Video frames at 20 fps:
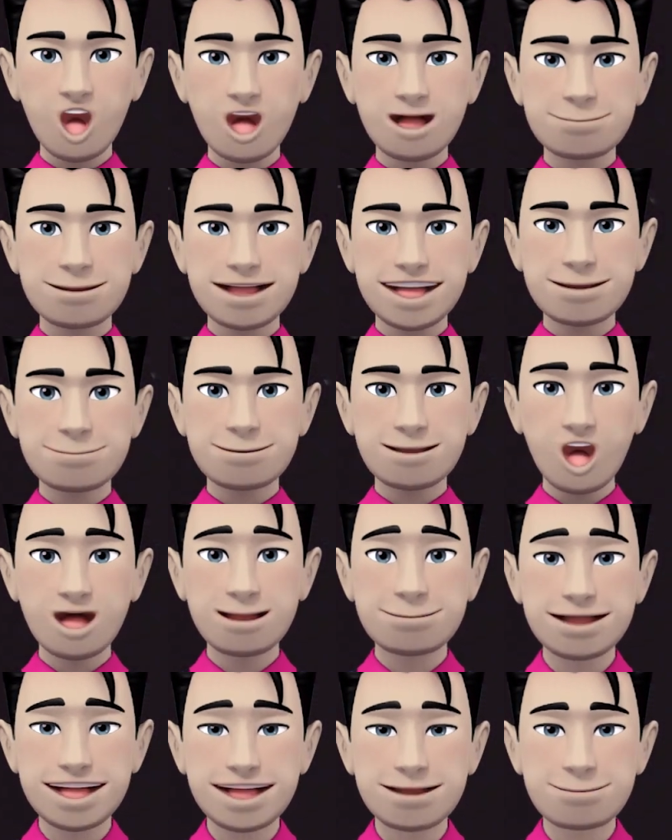story
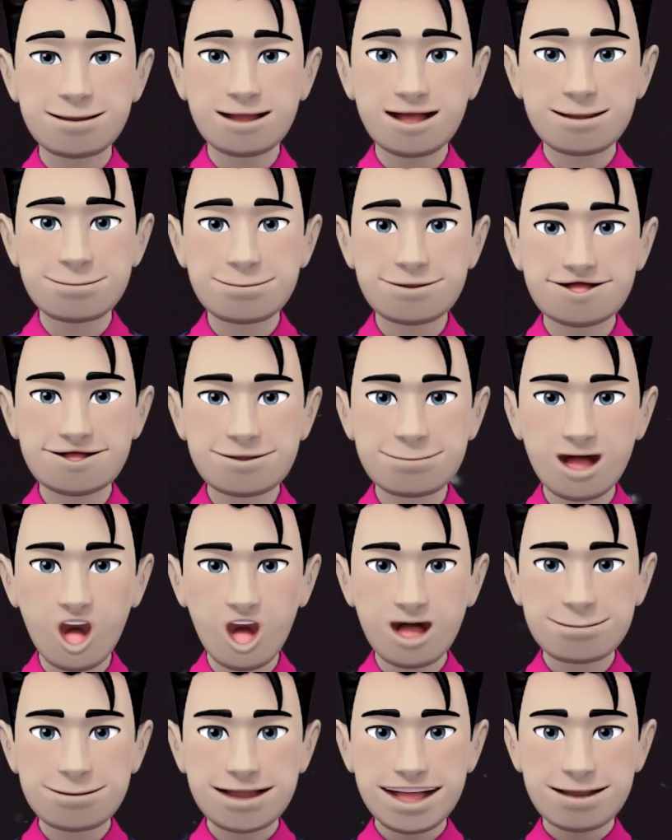will be the one we
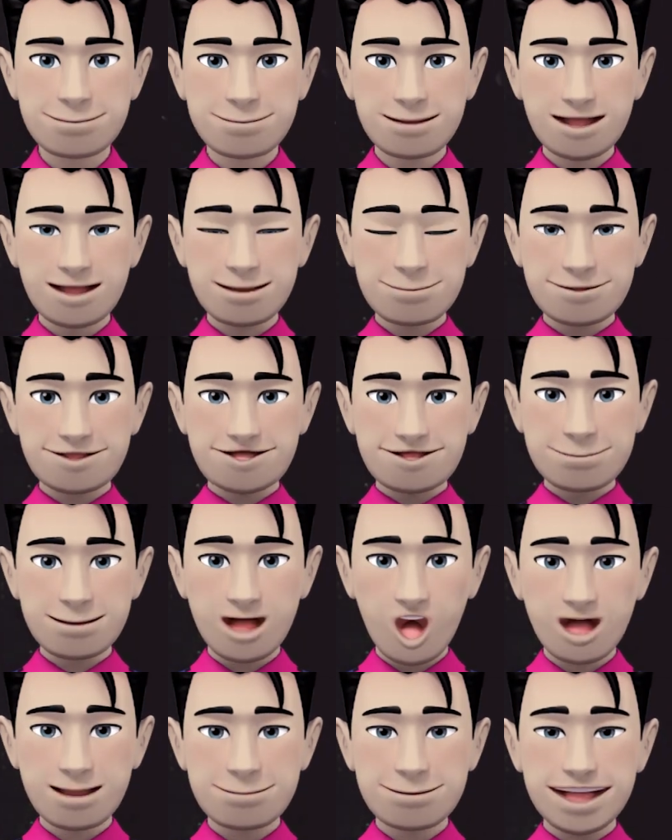talk about on this
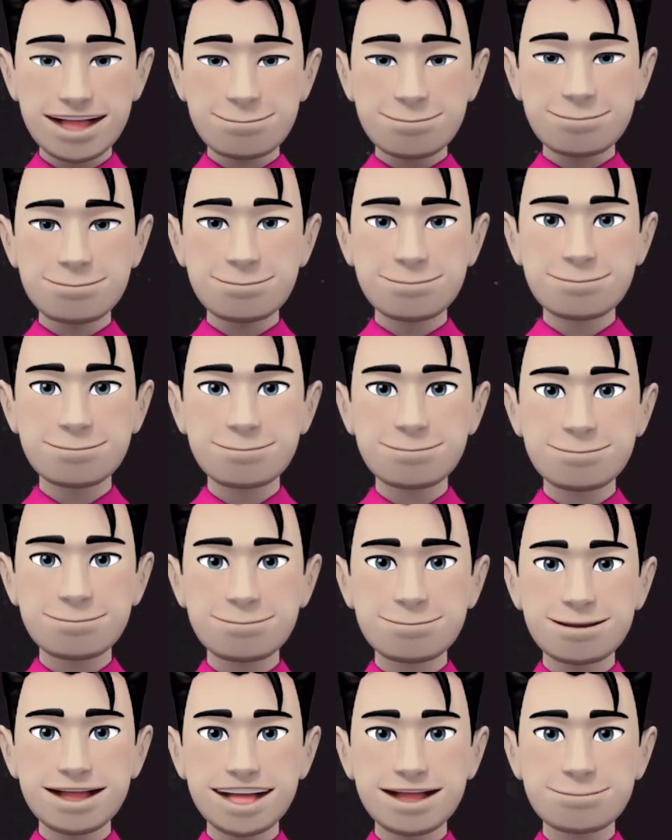channel.
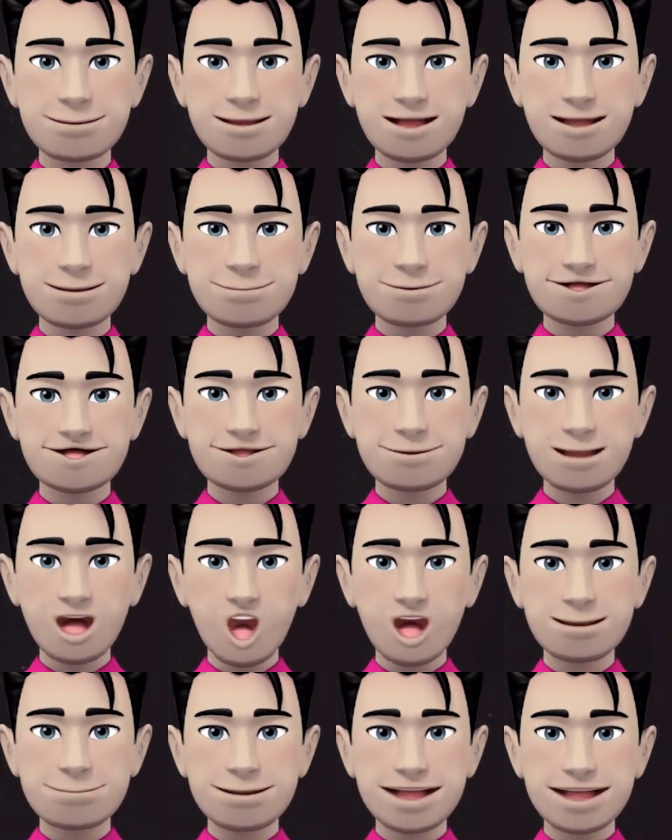Good luck, my
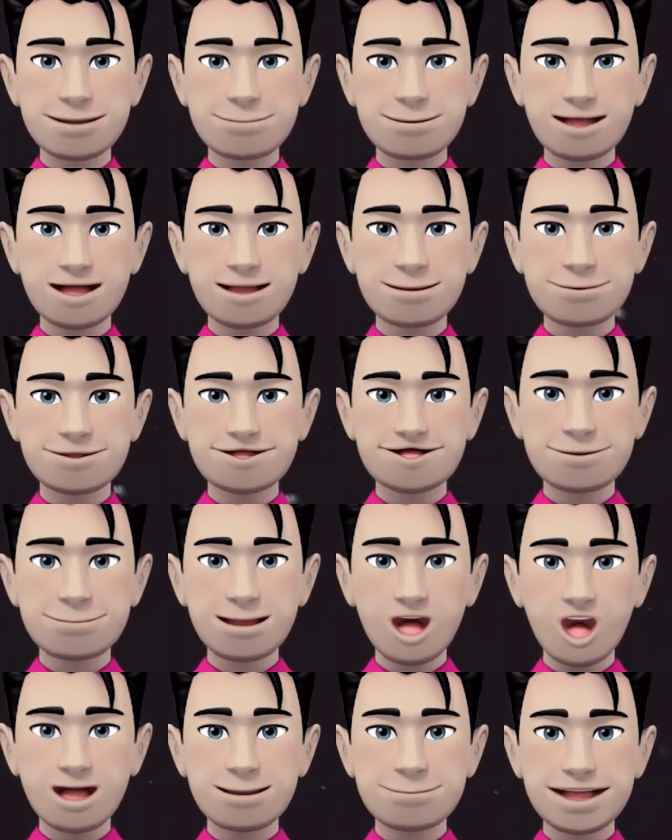fellow business
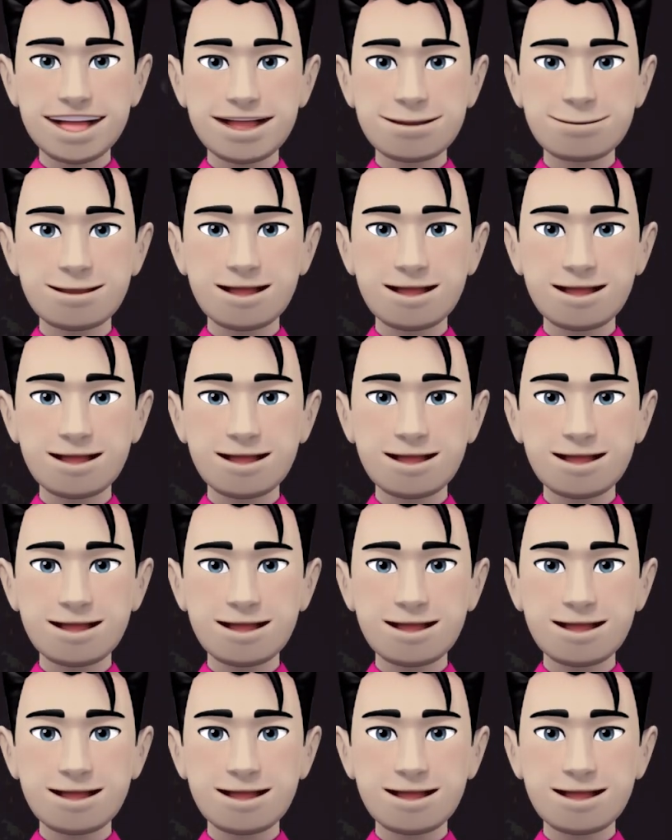prolanders.